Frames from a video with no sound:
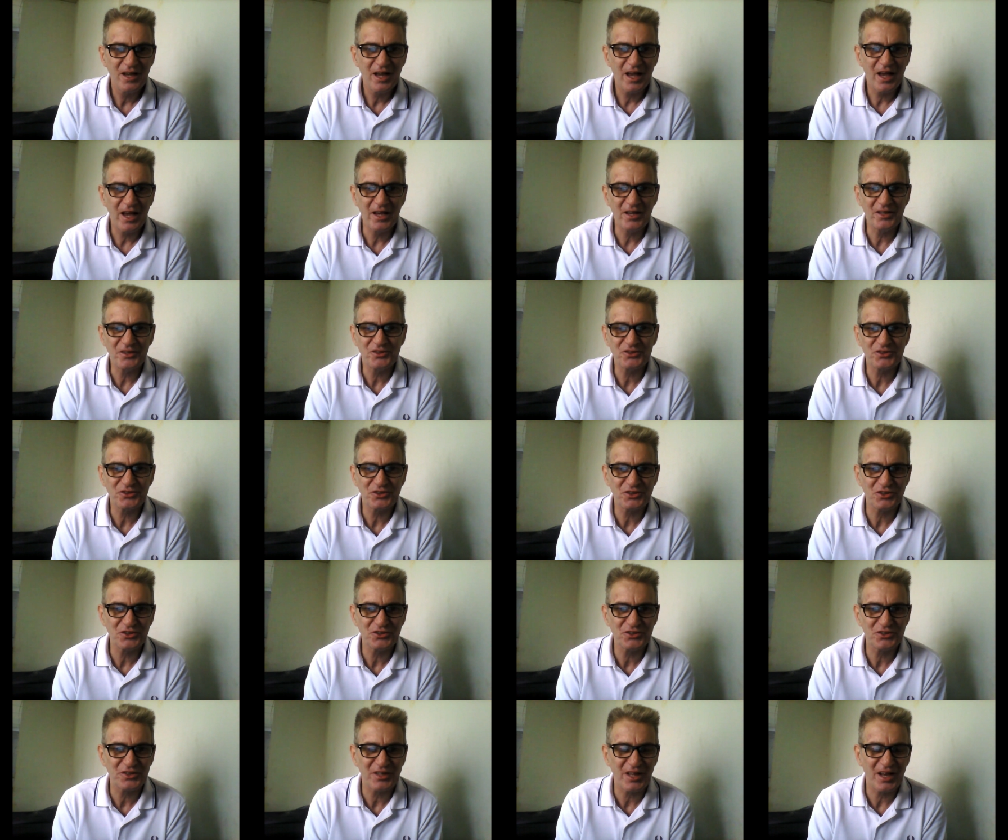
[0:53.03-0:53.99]
It's
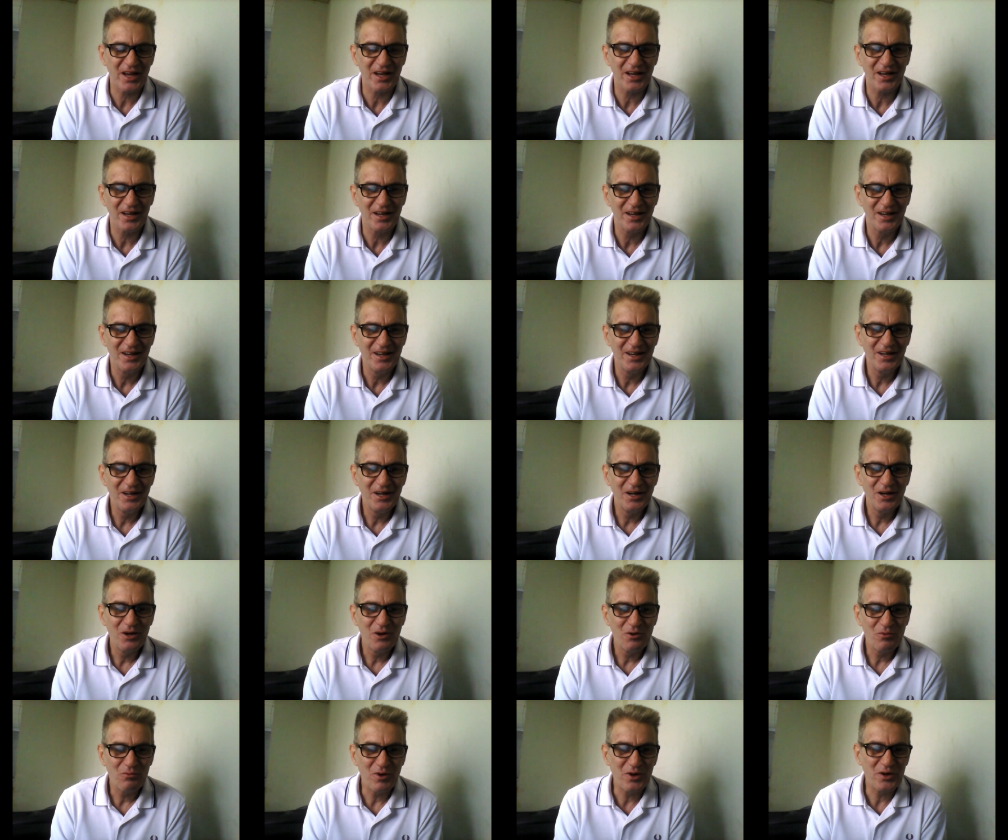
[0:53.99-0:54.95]
just
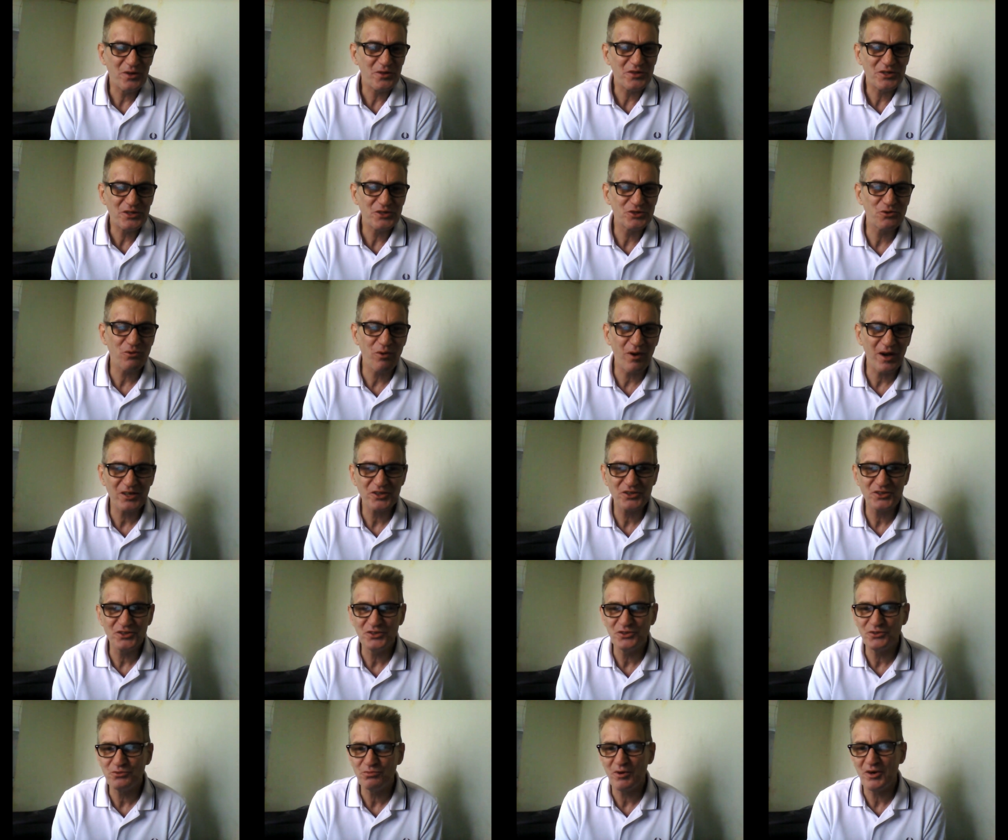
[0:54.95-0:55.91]
one of these
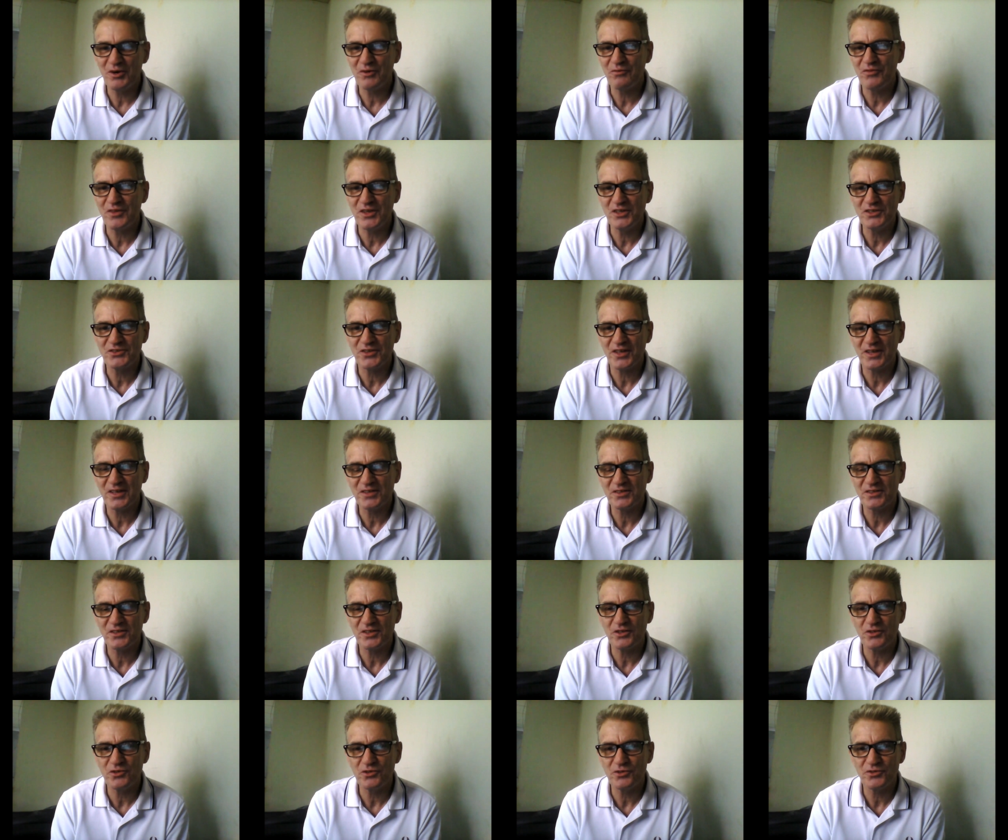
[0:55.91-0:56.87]
questions, one of these things
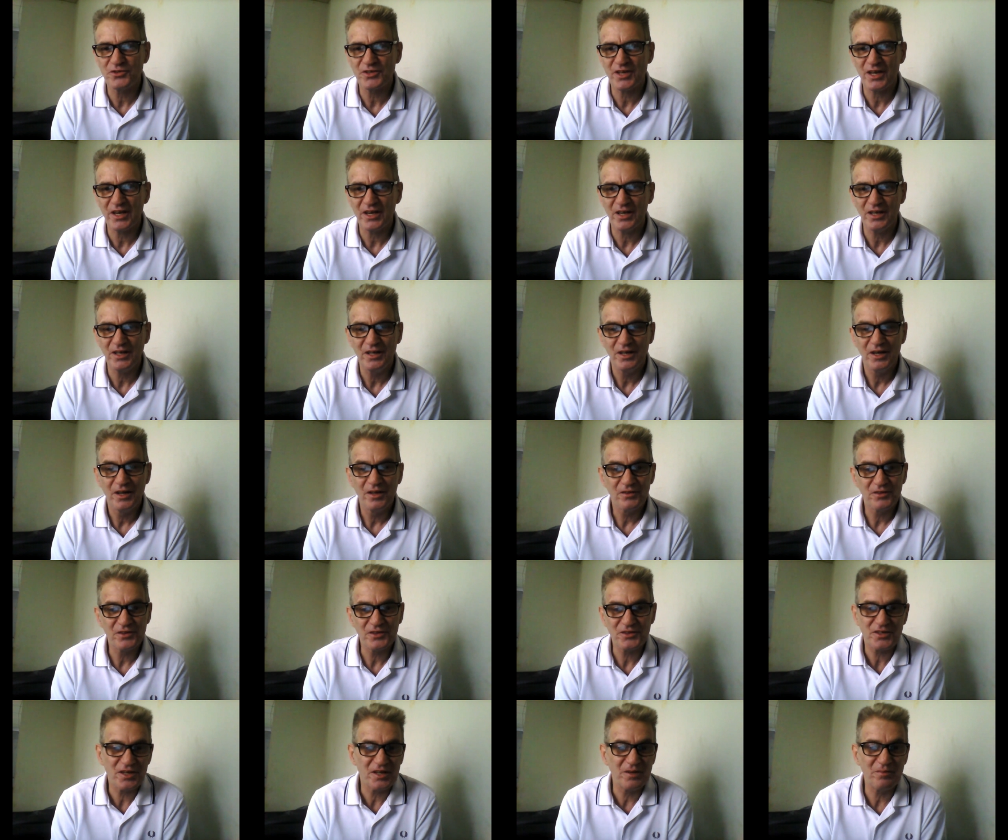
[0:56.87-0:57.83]
that you say, the
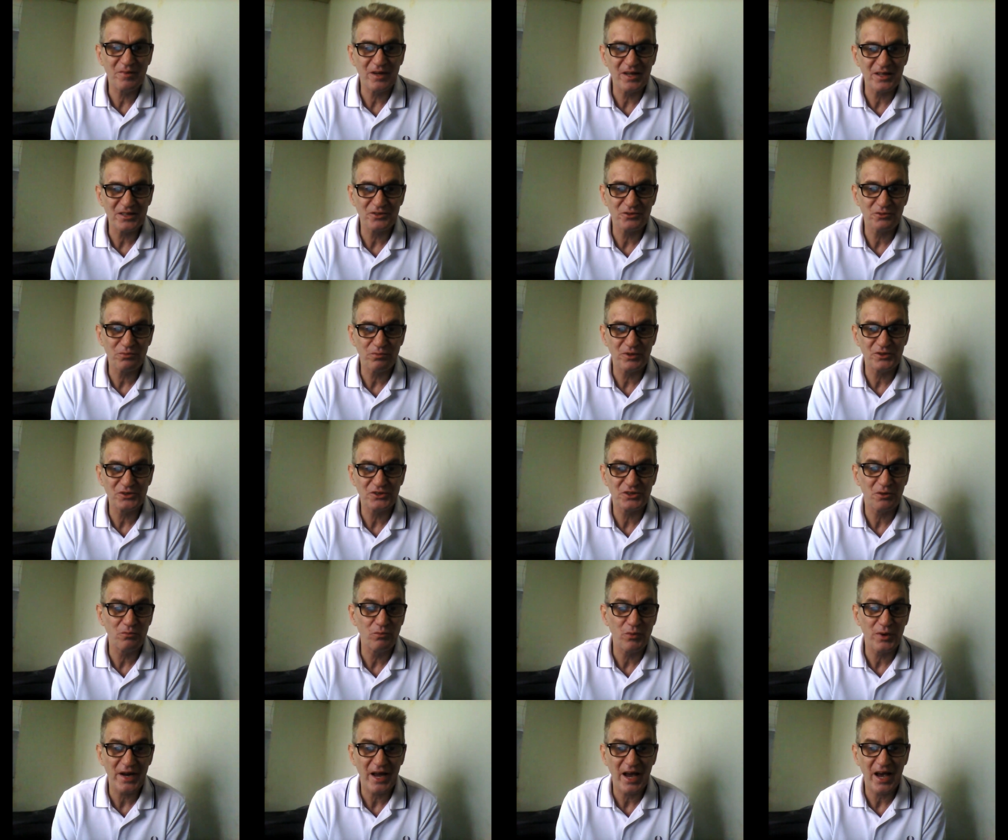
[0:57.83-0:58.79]
same as when
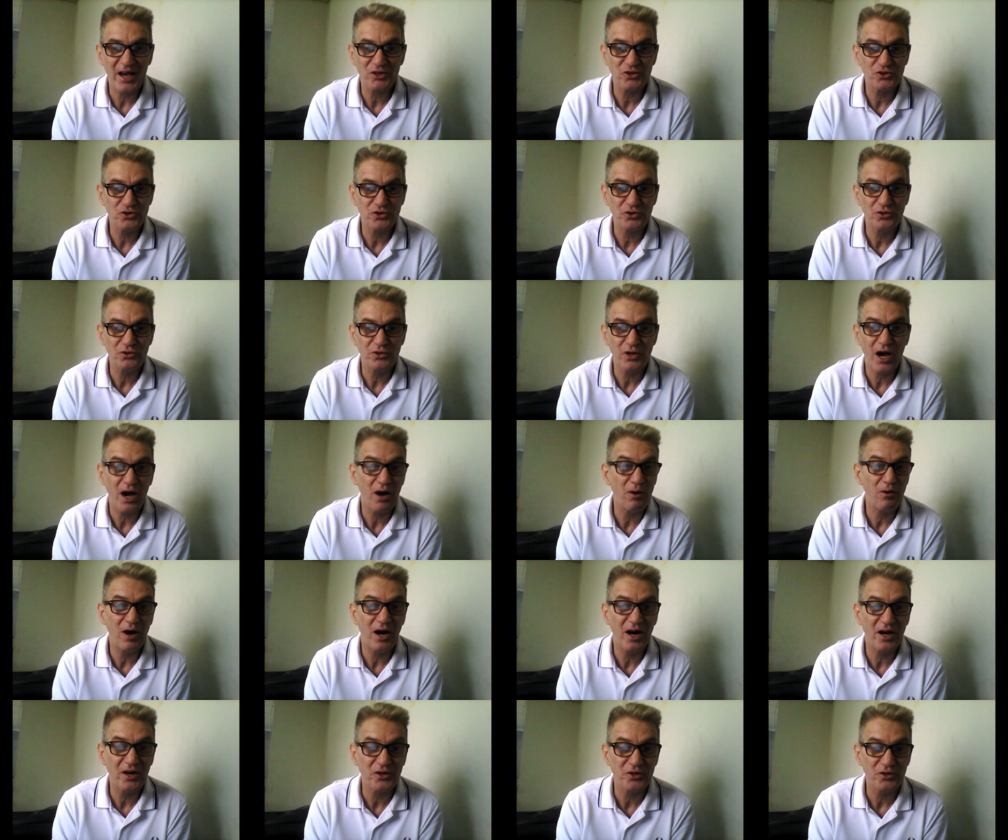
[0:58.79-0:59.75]
somebody asks you, how
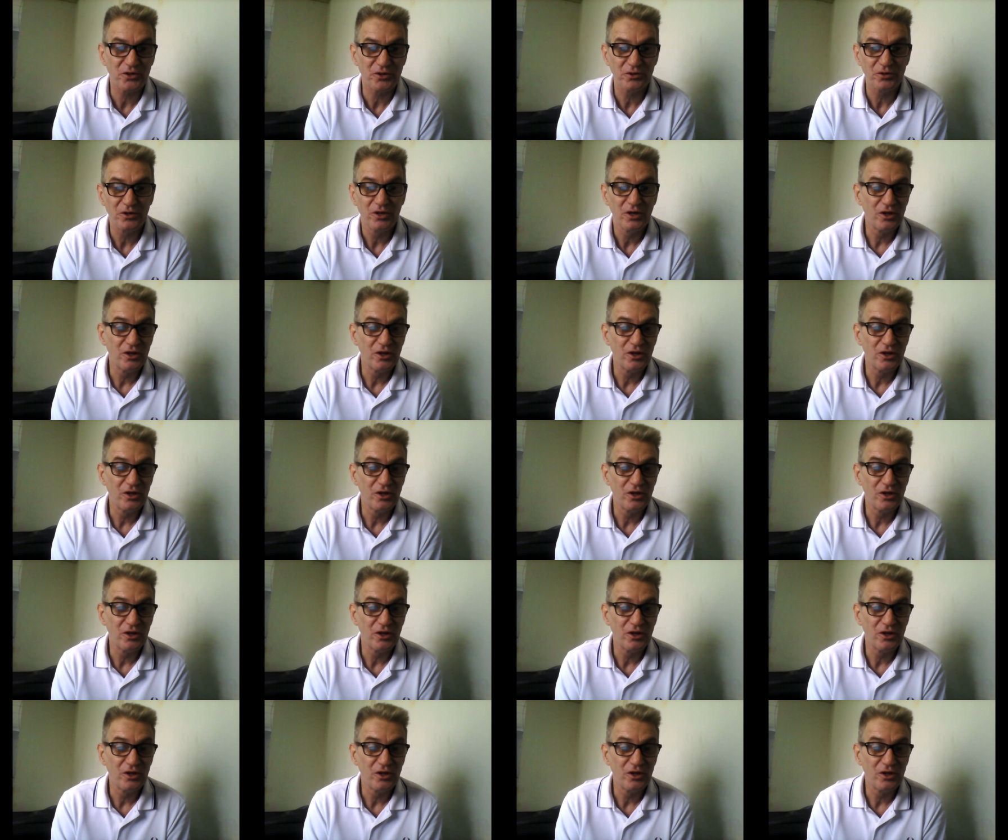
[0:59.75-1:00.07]
are you?